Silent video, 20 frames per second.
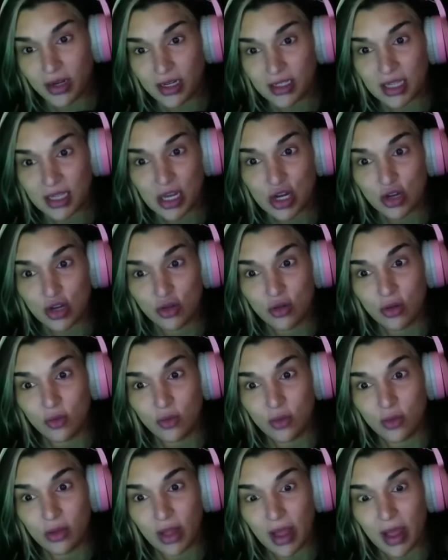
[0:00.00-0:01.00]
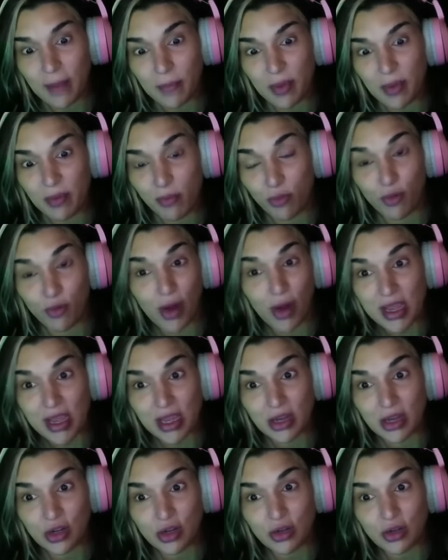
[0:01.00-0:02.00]
because they knew it would like be
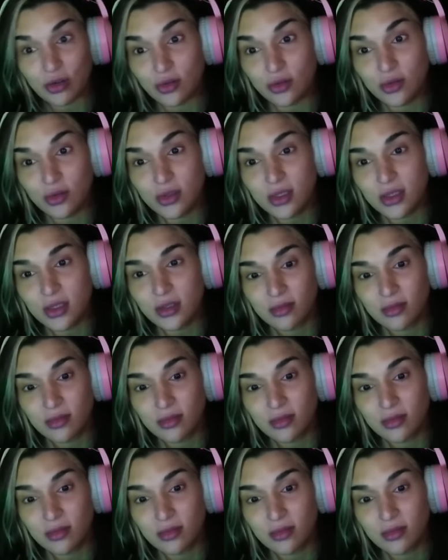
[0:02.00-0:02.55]
breaking news.